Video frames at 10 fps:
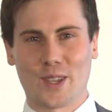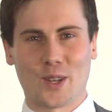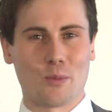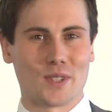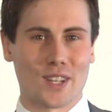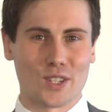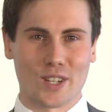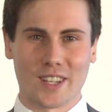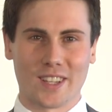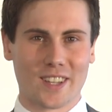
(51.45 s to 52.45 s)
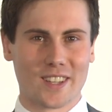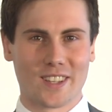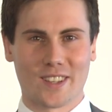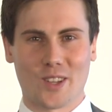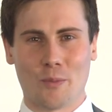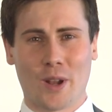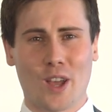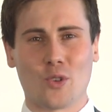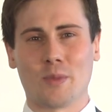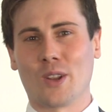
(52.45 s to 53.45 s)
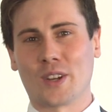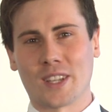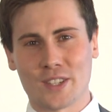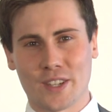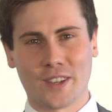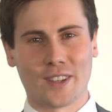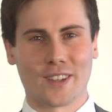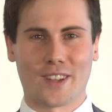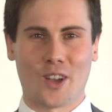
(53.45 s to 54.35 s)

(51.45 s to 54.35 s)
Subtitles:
you know, potentially my life would be a lot easier